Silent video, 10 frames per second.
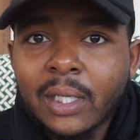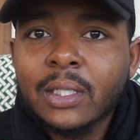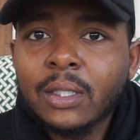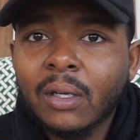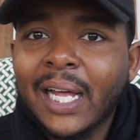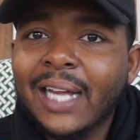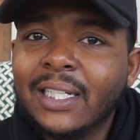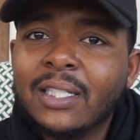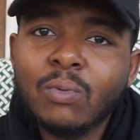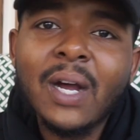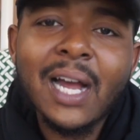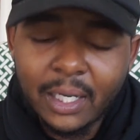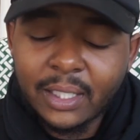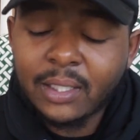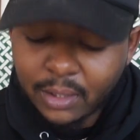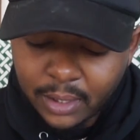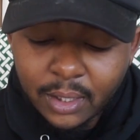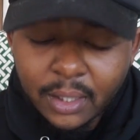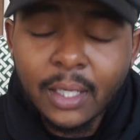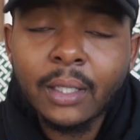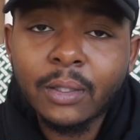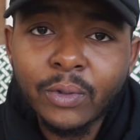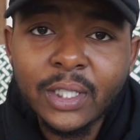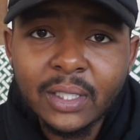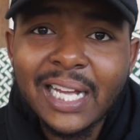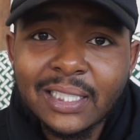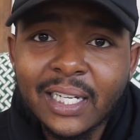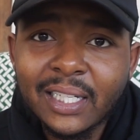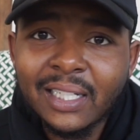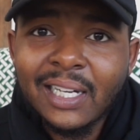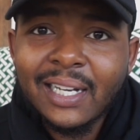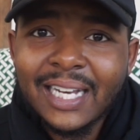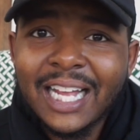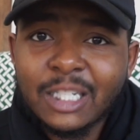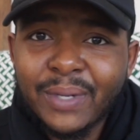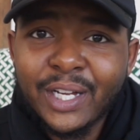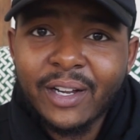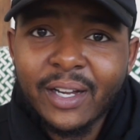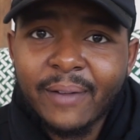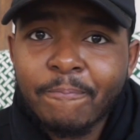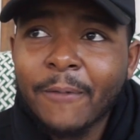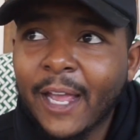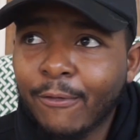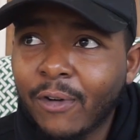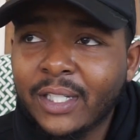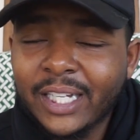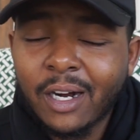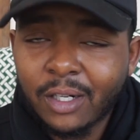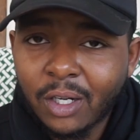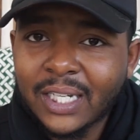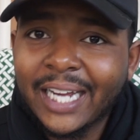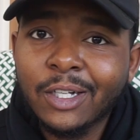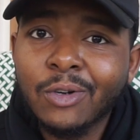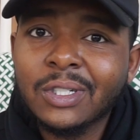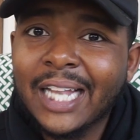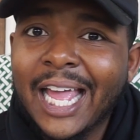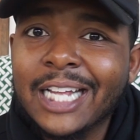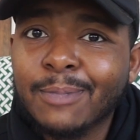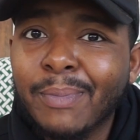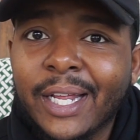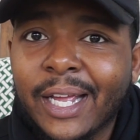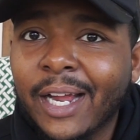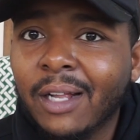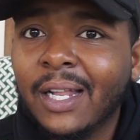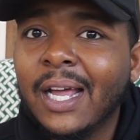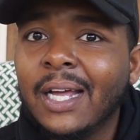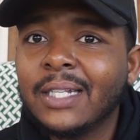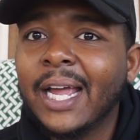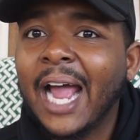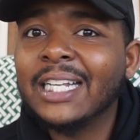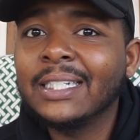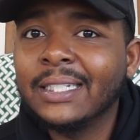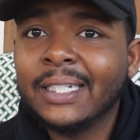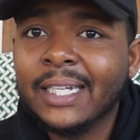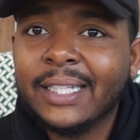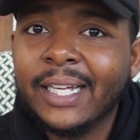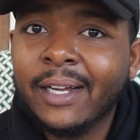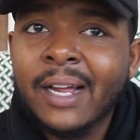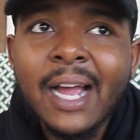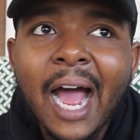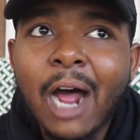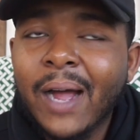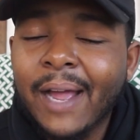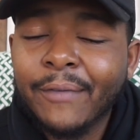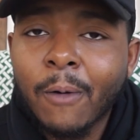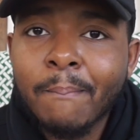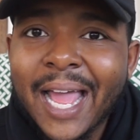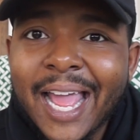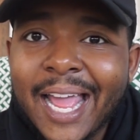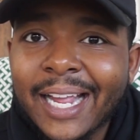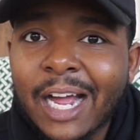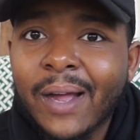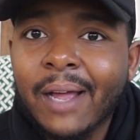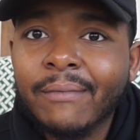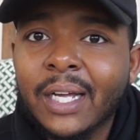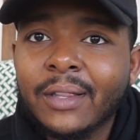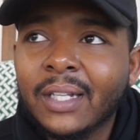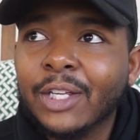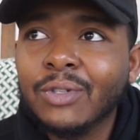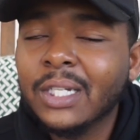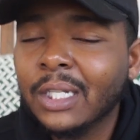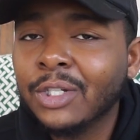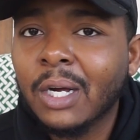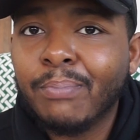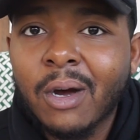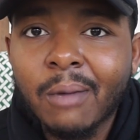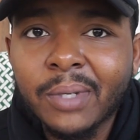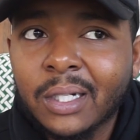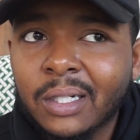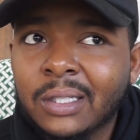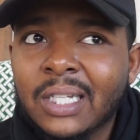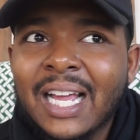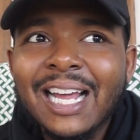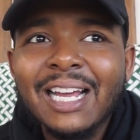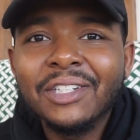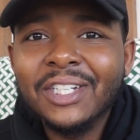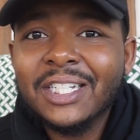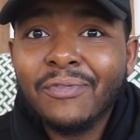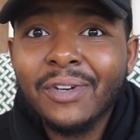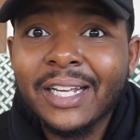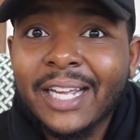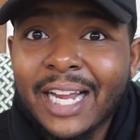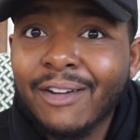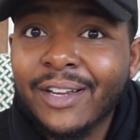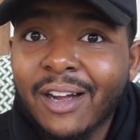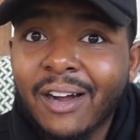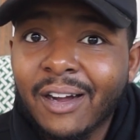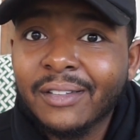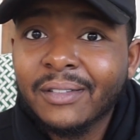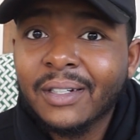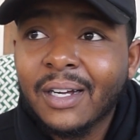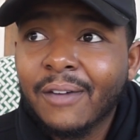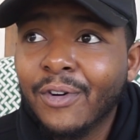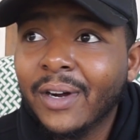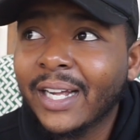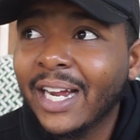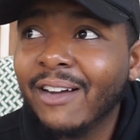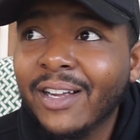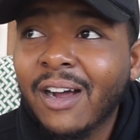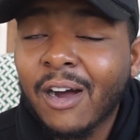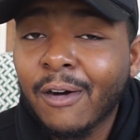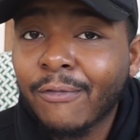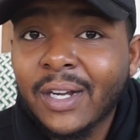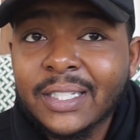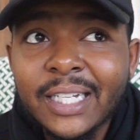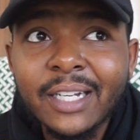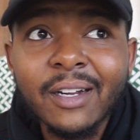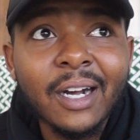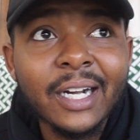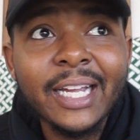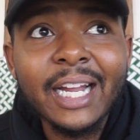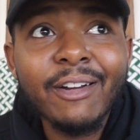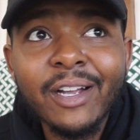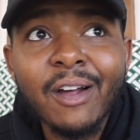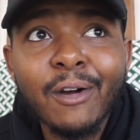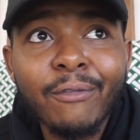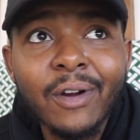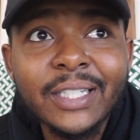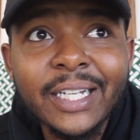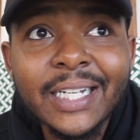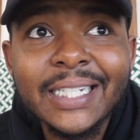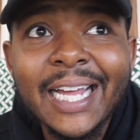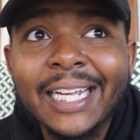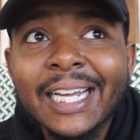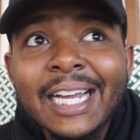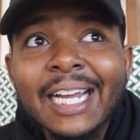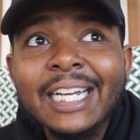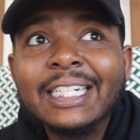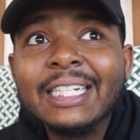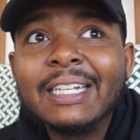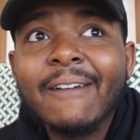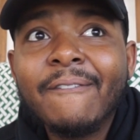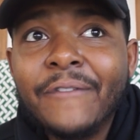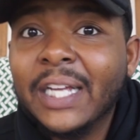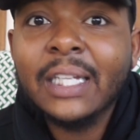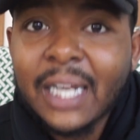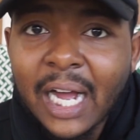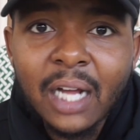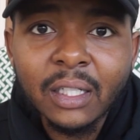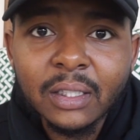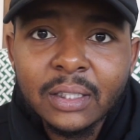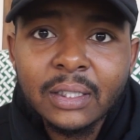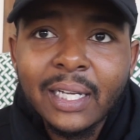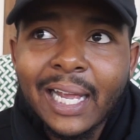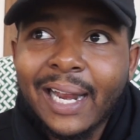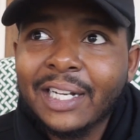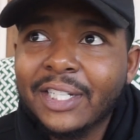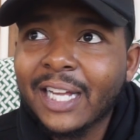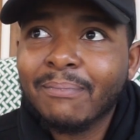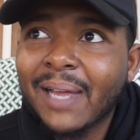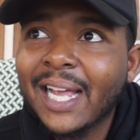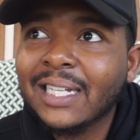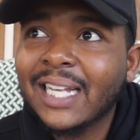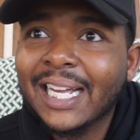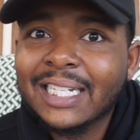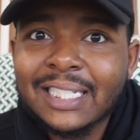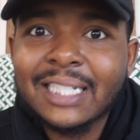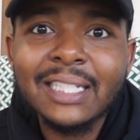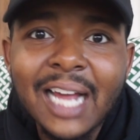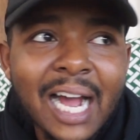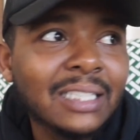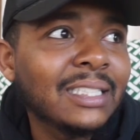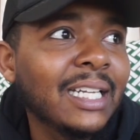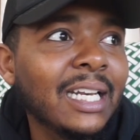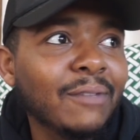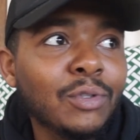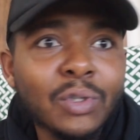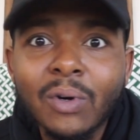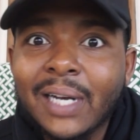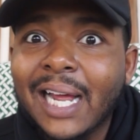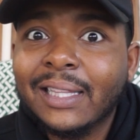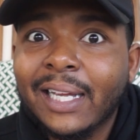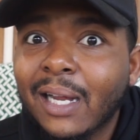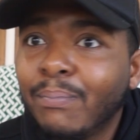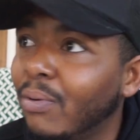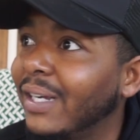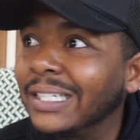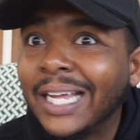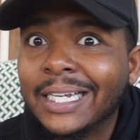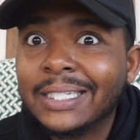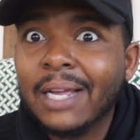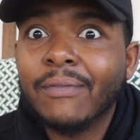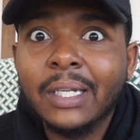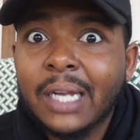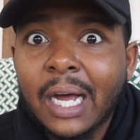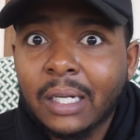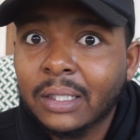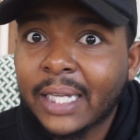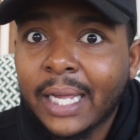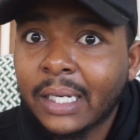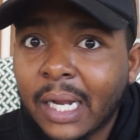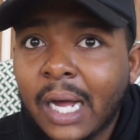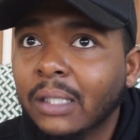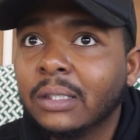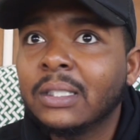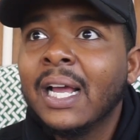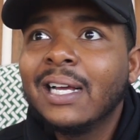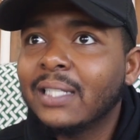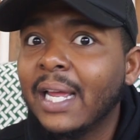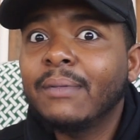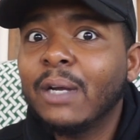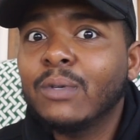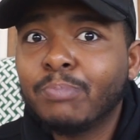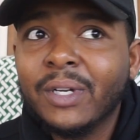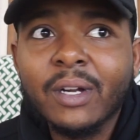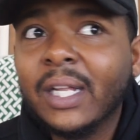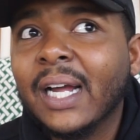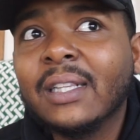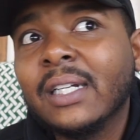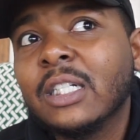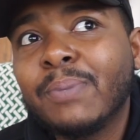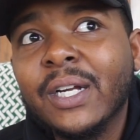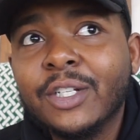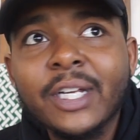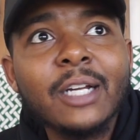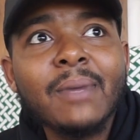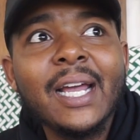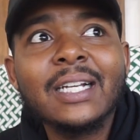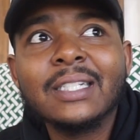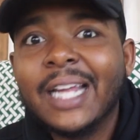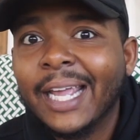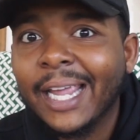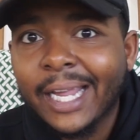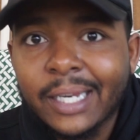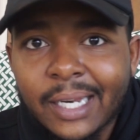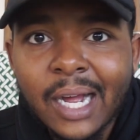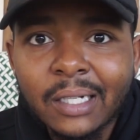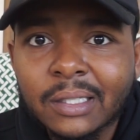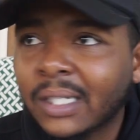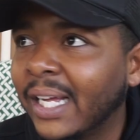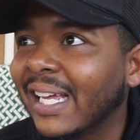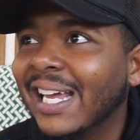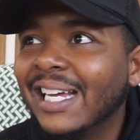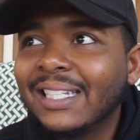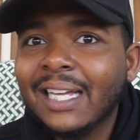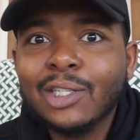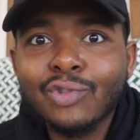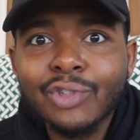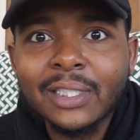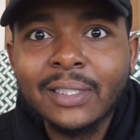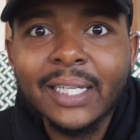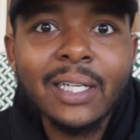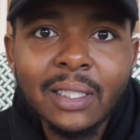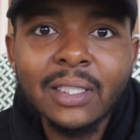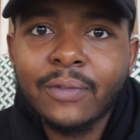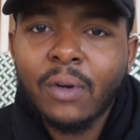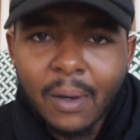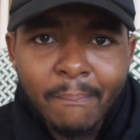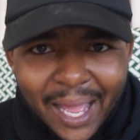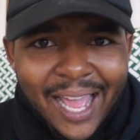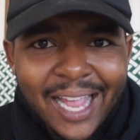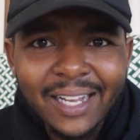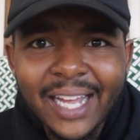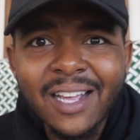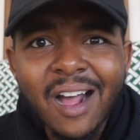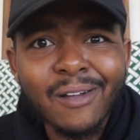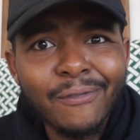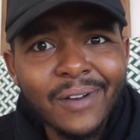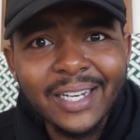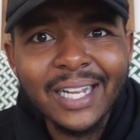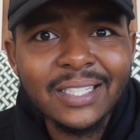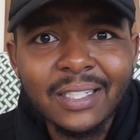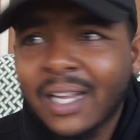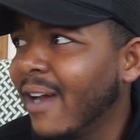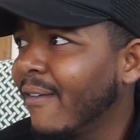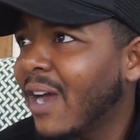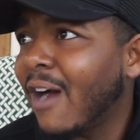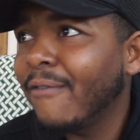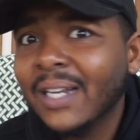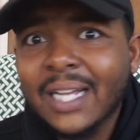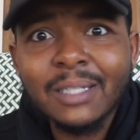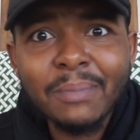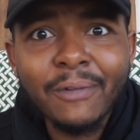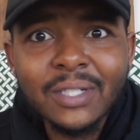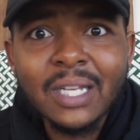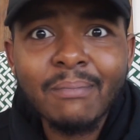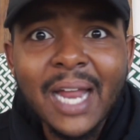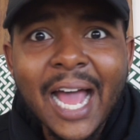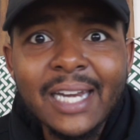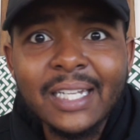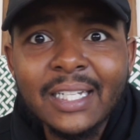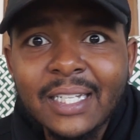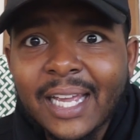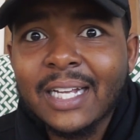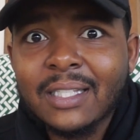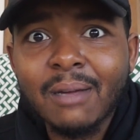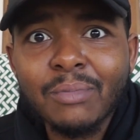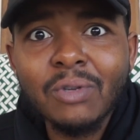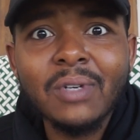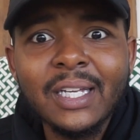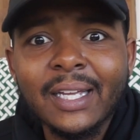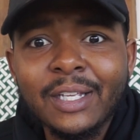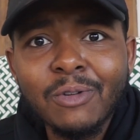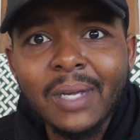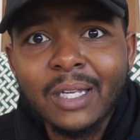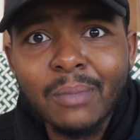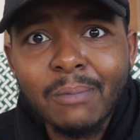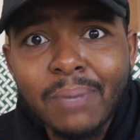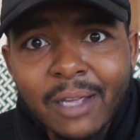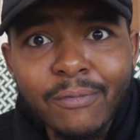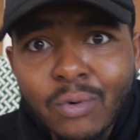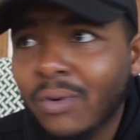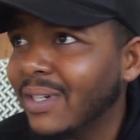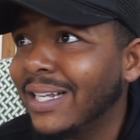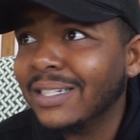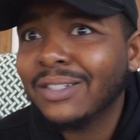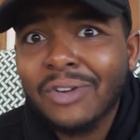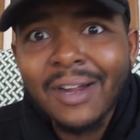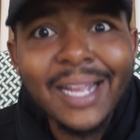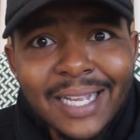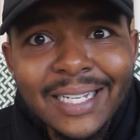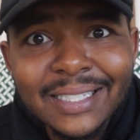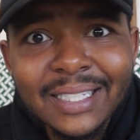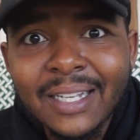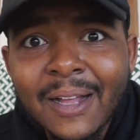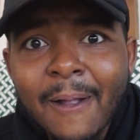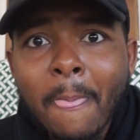So like, this is another reason I say that Spirit and Frontier are those last minute airlines. Like, I just need to get there. I don't have no bag. I don't have nothing. Like, you just need to jump on, because just for the carry-on, for a carry-on on Frontier, is like $50 and a check bag is like $60. And then if you do it at the airport, it's like $70, $80. Same thing with Spirit. Like, I think a Spirit check bag is like $80. Like, that is ridiculous for a bag. Like, y'all finessing me for something I need and something you need, and you making me pay for it. That is crazy.